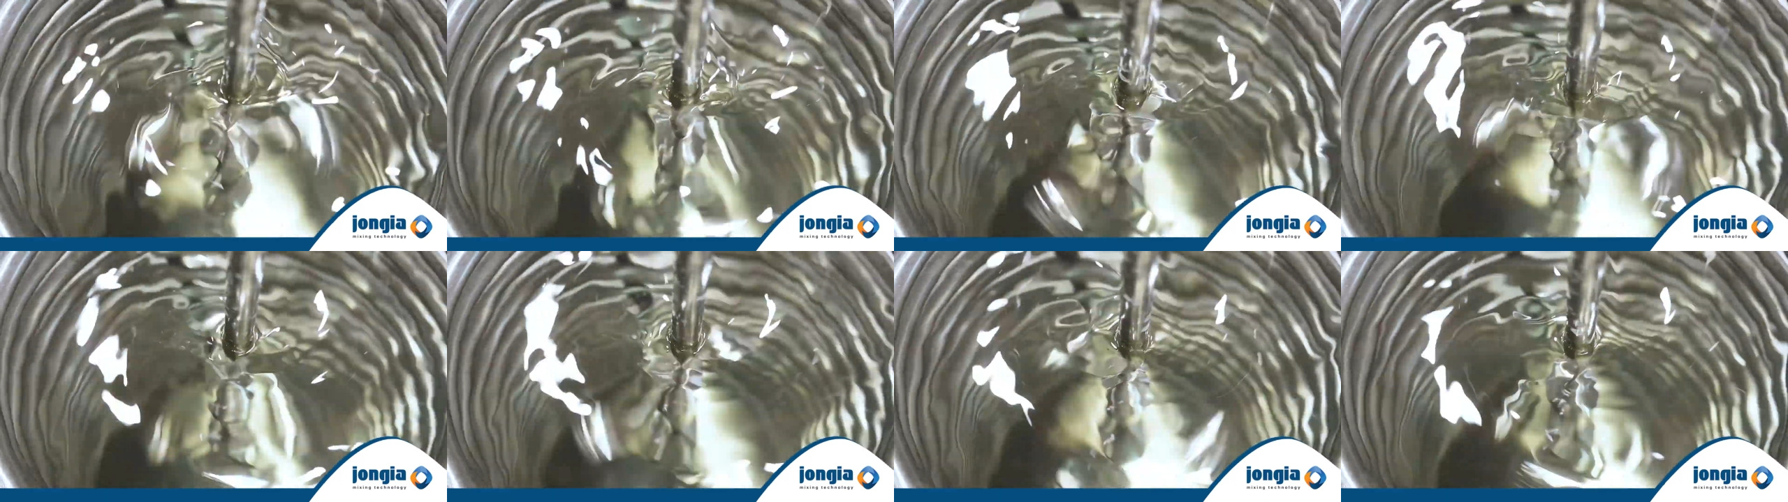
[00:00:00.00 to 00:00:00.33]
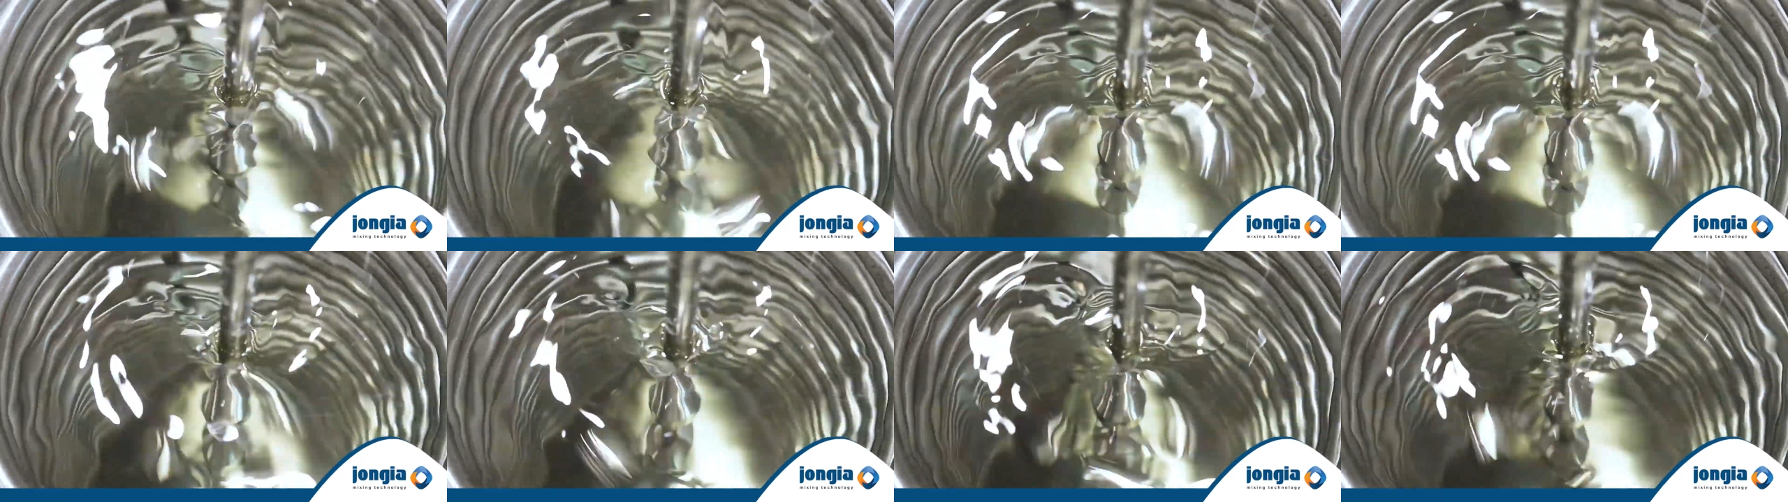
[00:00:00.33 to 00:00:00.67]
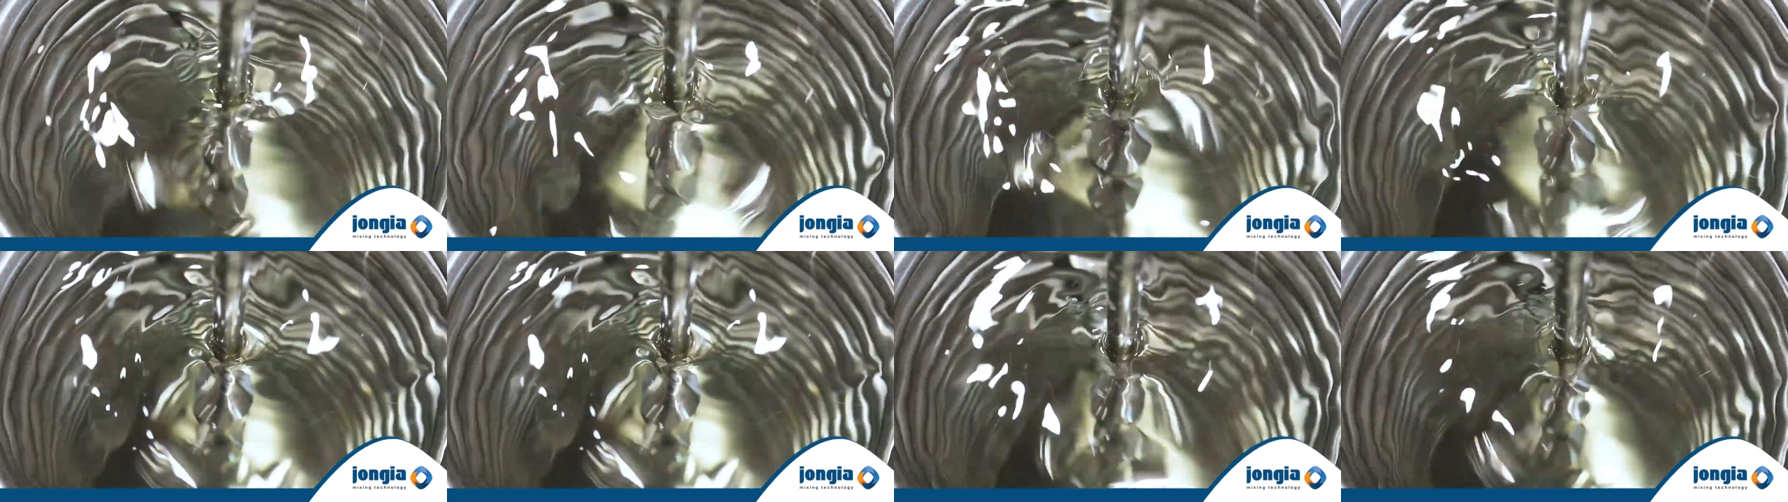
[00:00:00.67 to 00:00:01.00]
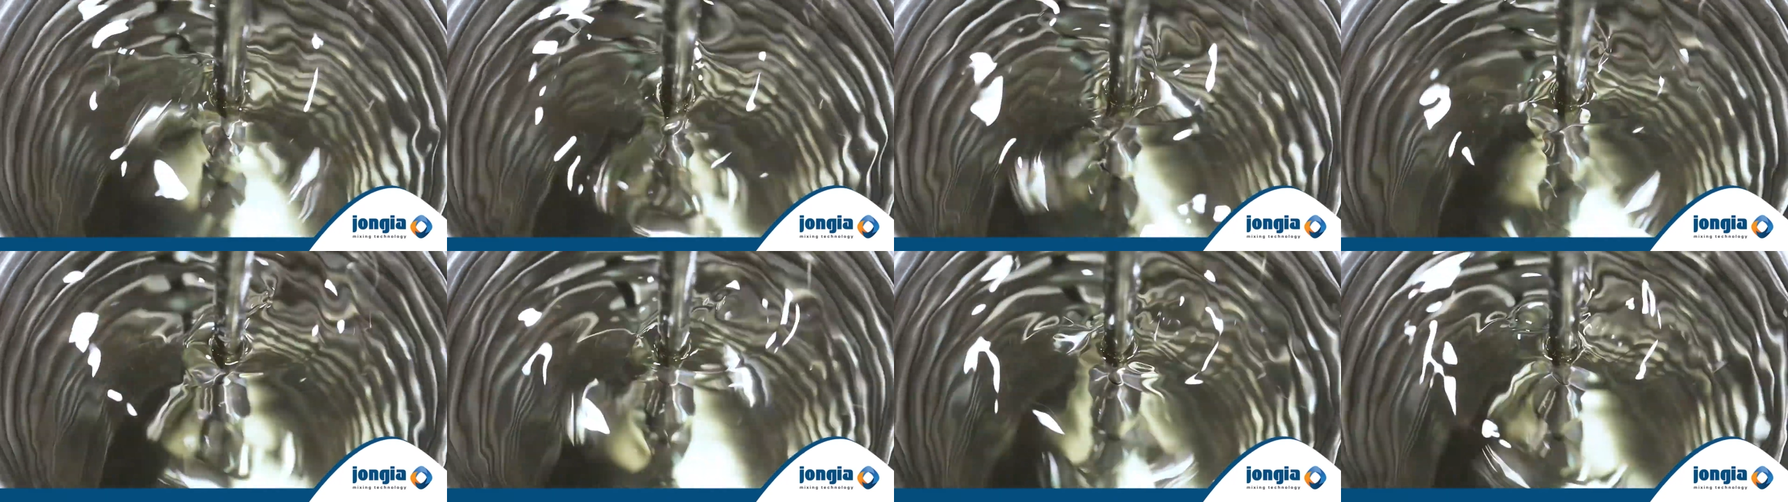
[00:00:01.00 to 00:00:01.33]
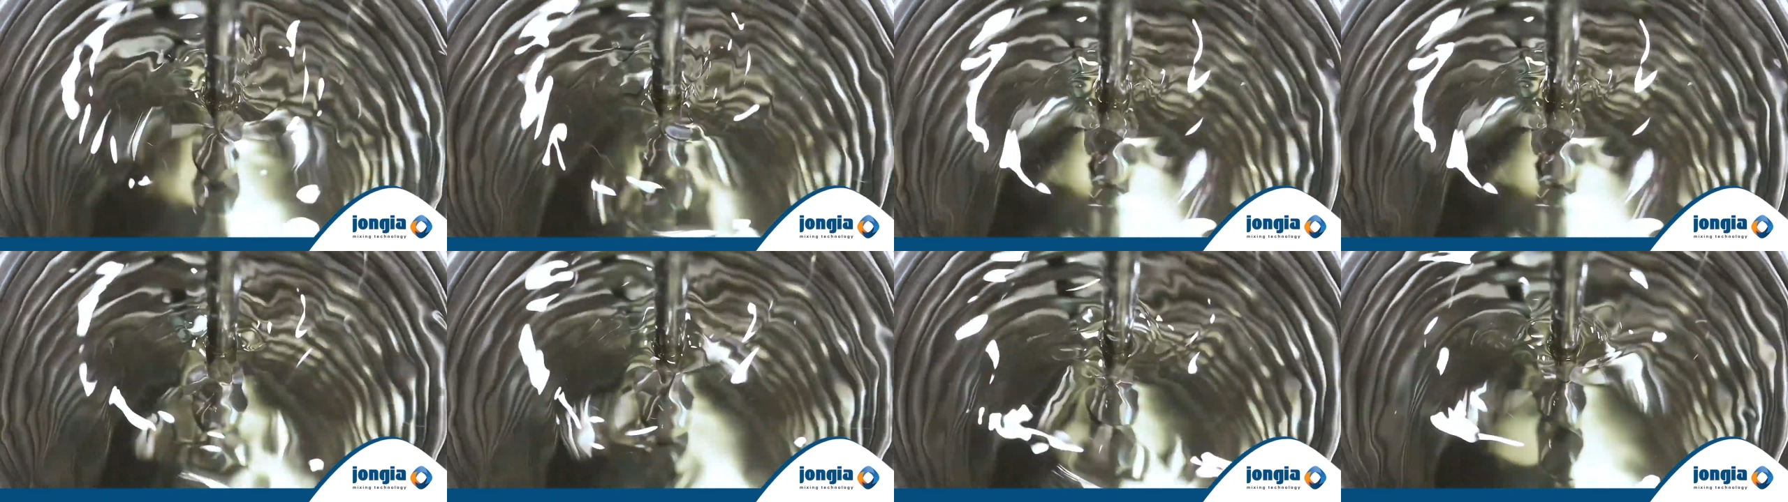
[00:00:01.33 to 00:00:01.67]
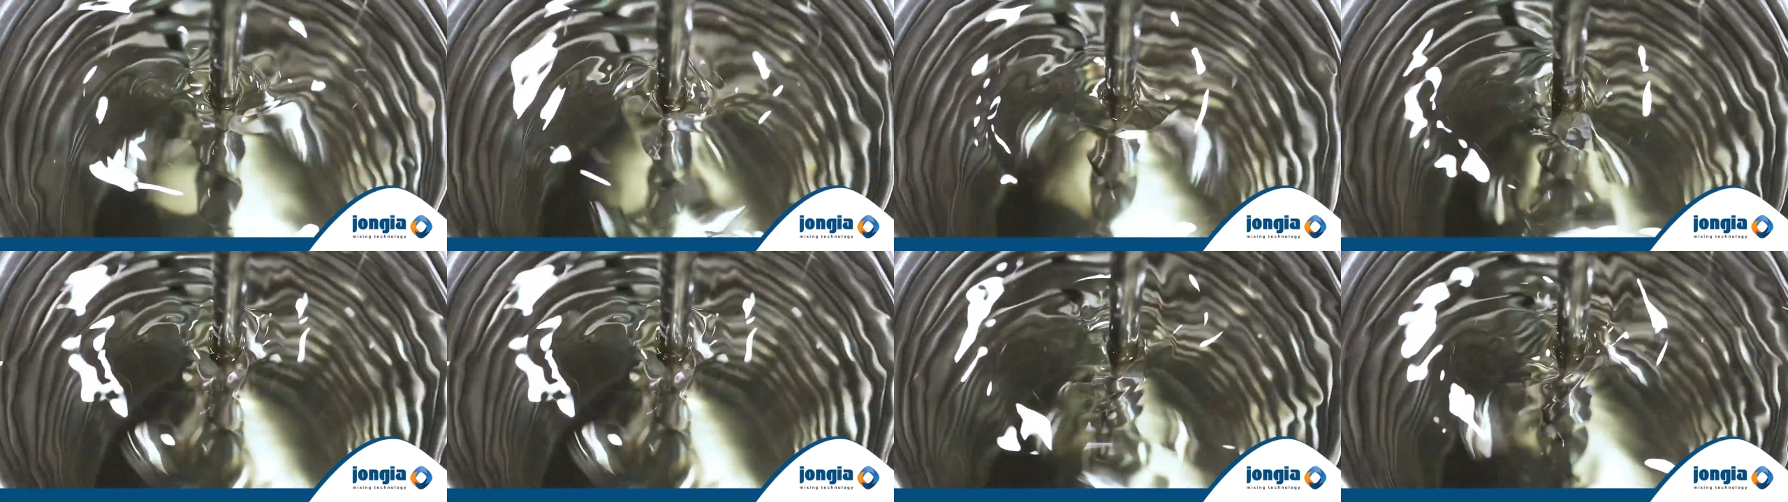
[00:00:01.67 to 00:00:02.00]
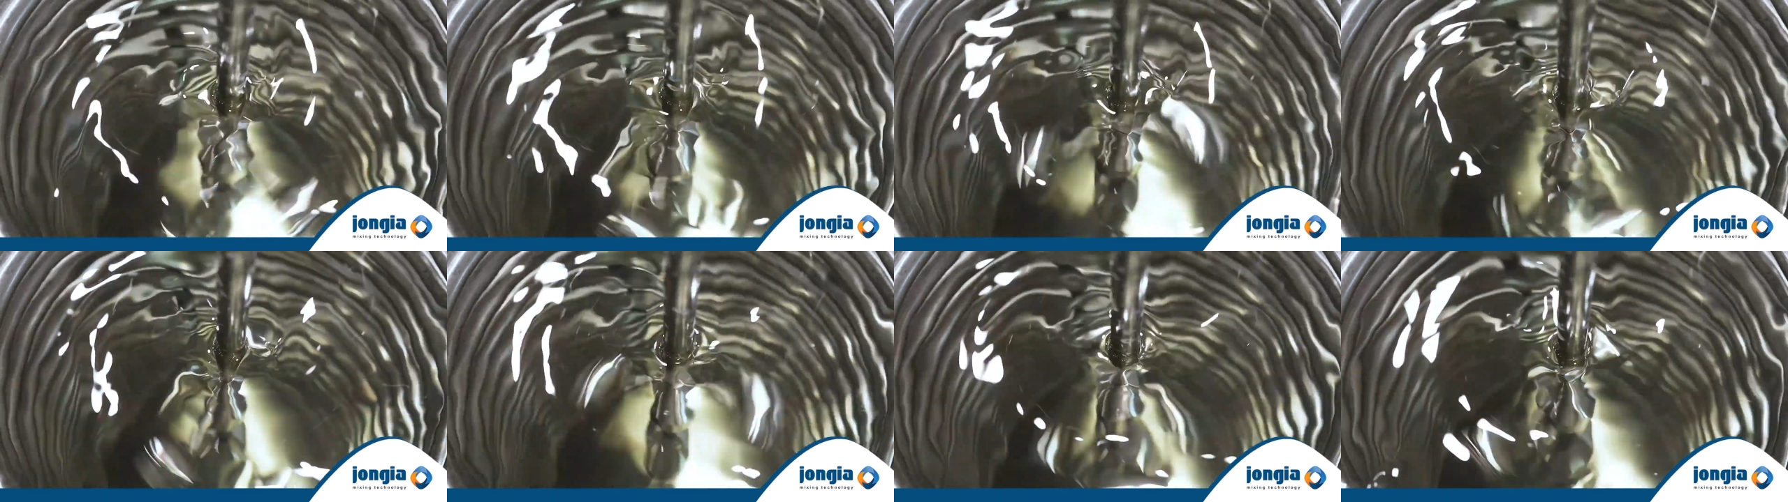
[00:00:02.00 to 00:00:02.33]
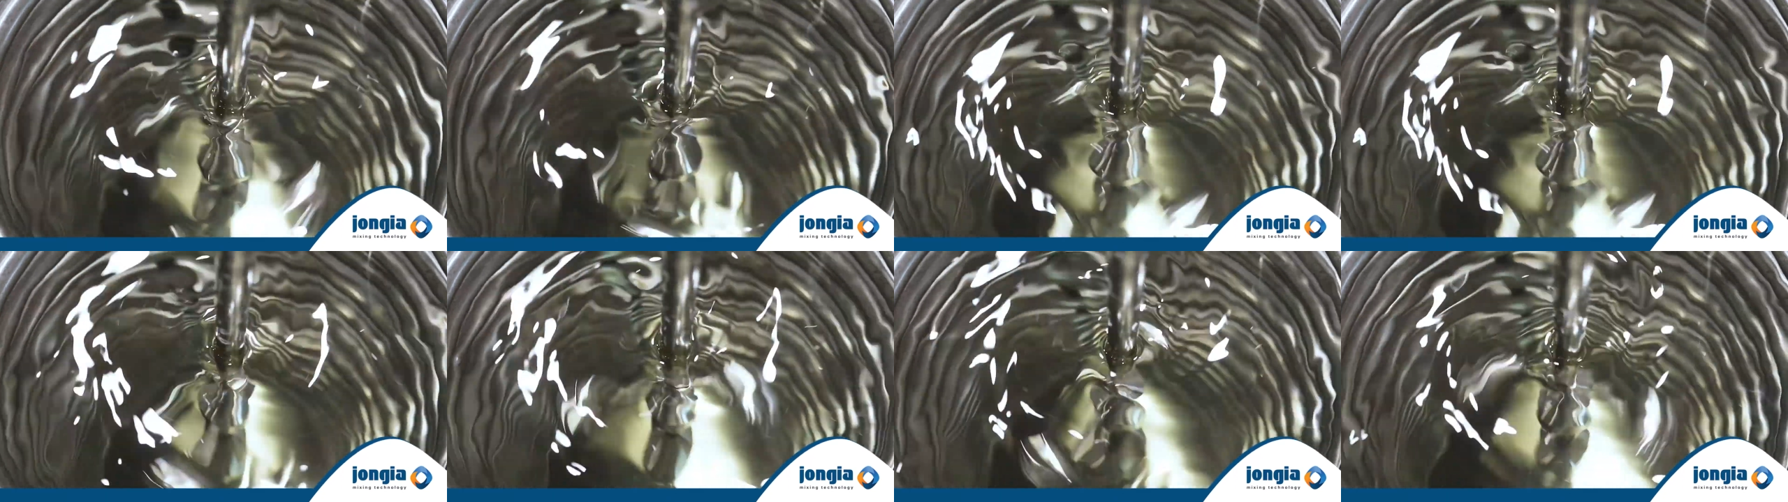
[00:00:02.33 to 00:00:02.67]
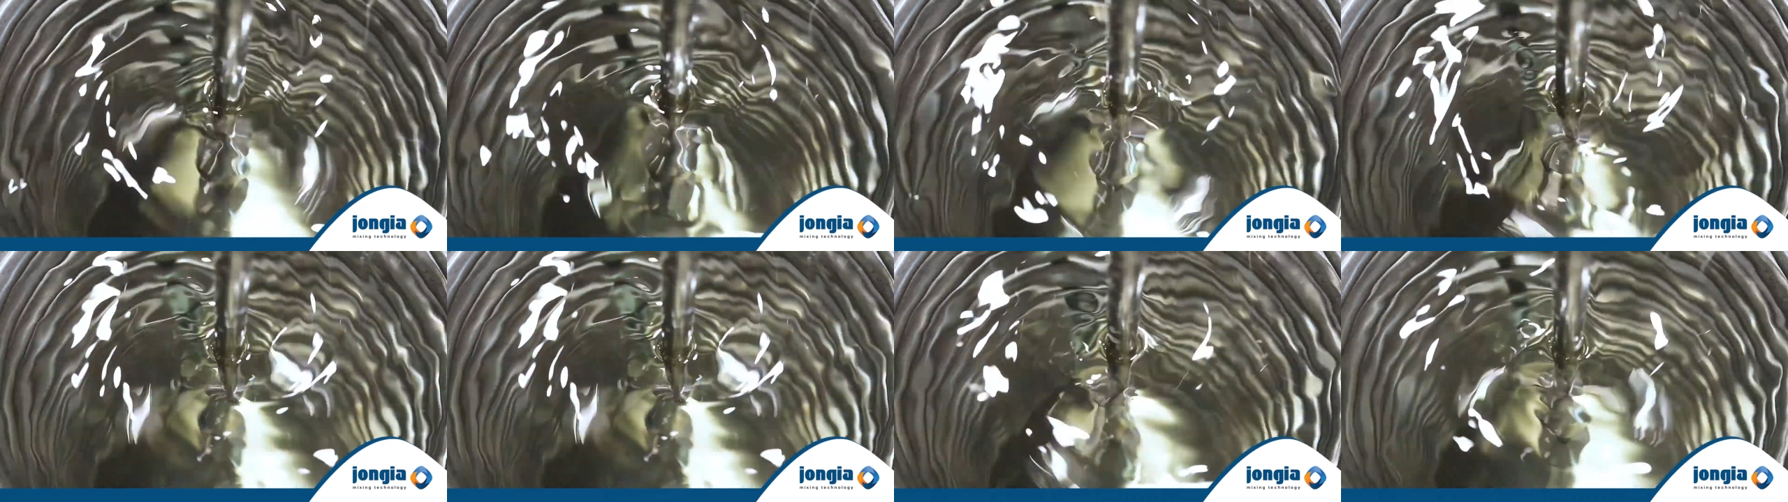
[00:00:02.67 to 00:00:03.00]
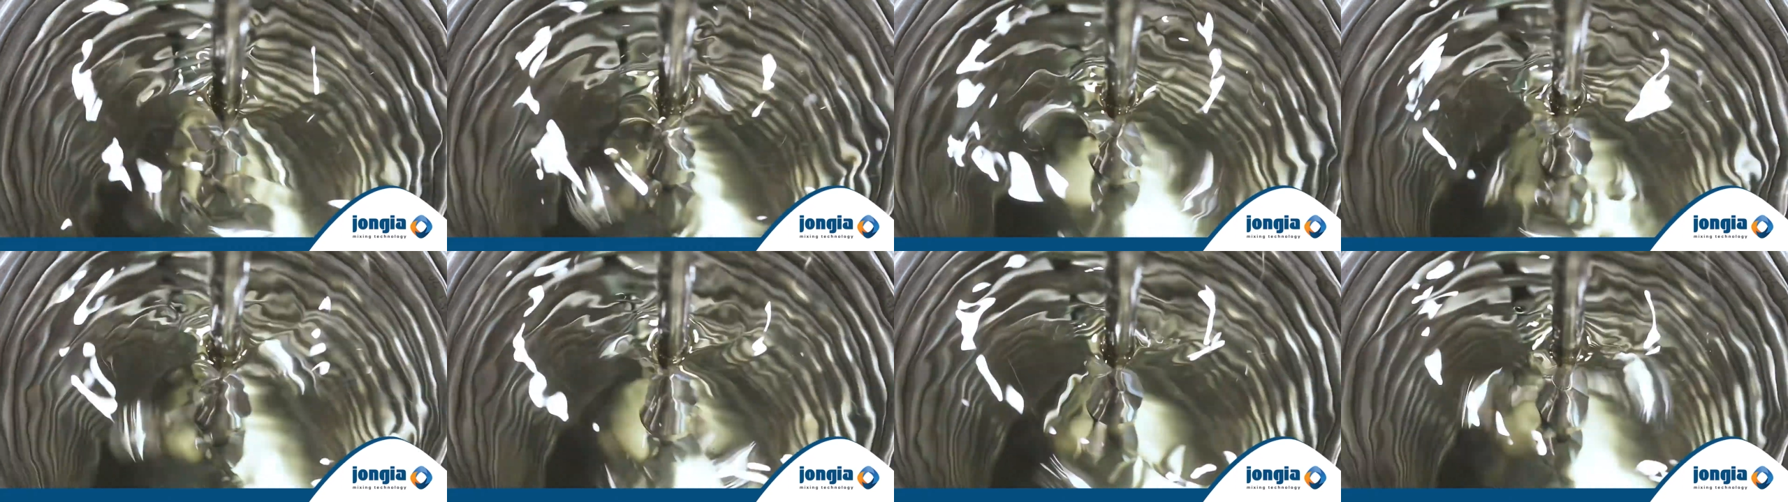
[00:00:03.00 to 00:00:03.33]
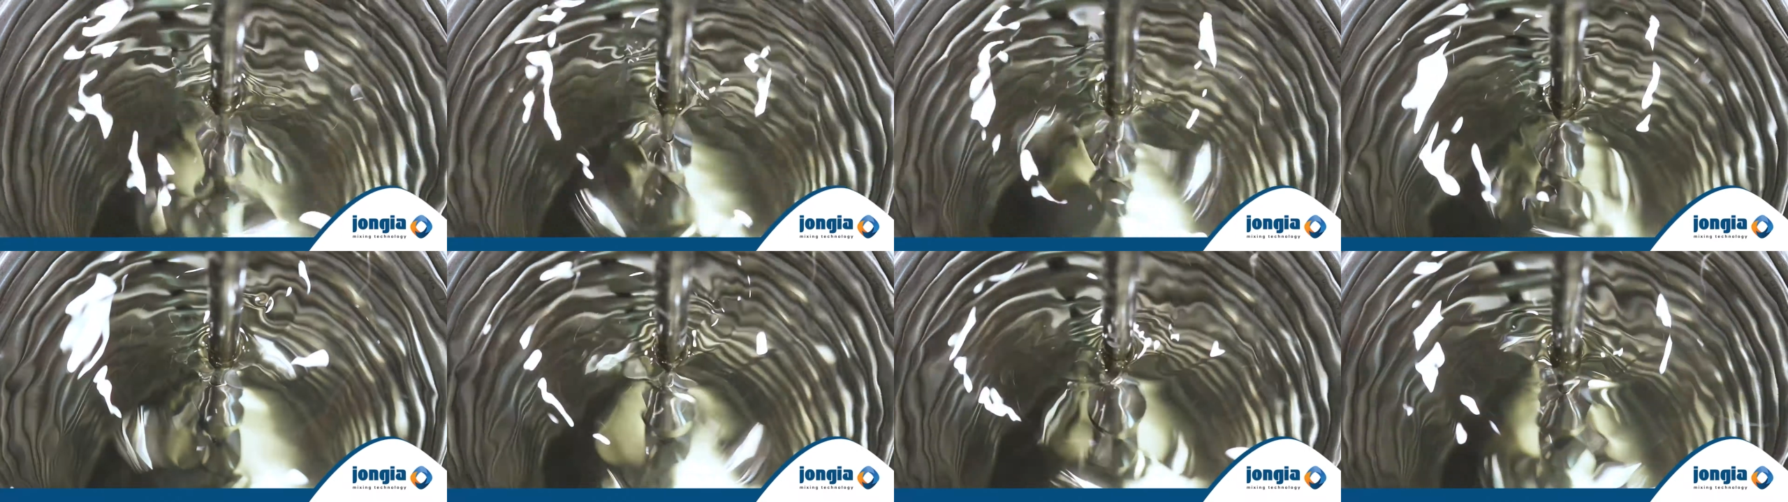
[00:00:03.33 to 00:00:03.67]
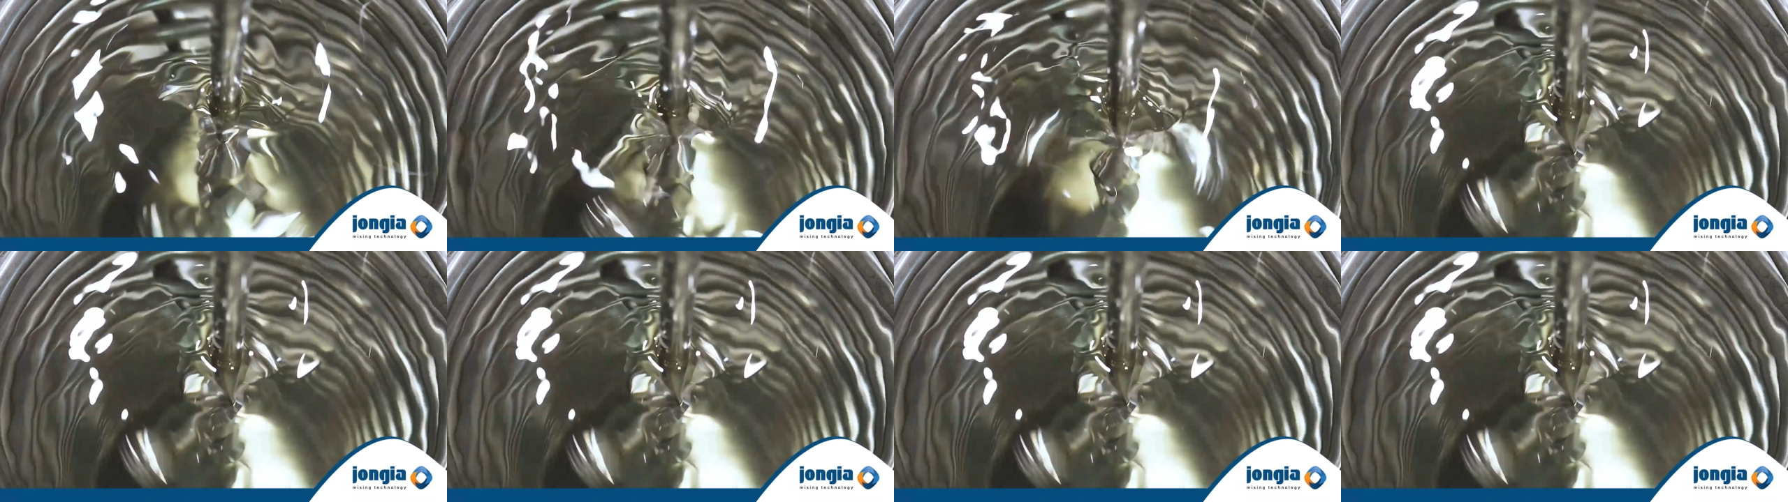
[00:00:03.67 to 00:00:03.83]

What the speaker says: Nobody's mouth can be seen.